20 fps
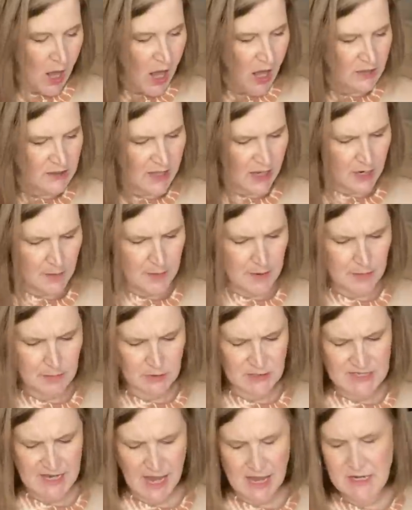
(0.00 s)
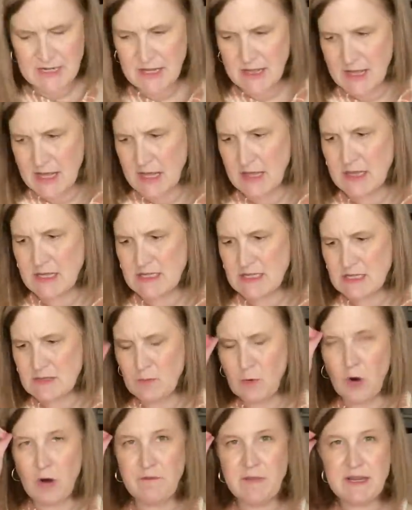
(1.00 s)
A lot of people tend to think this is
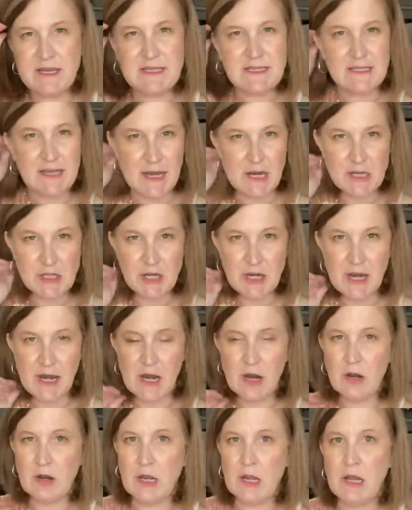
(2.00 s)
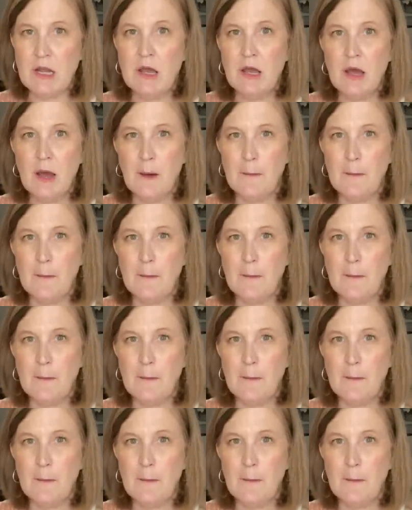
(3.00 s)
more of a stationery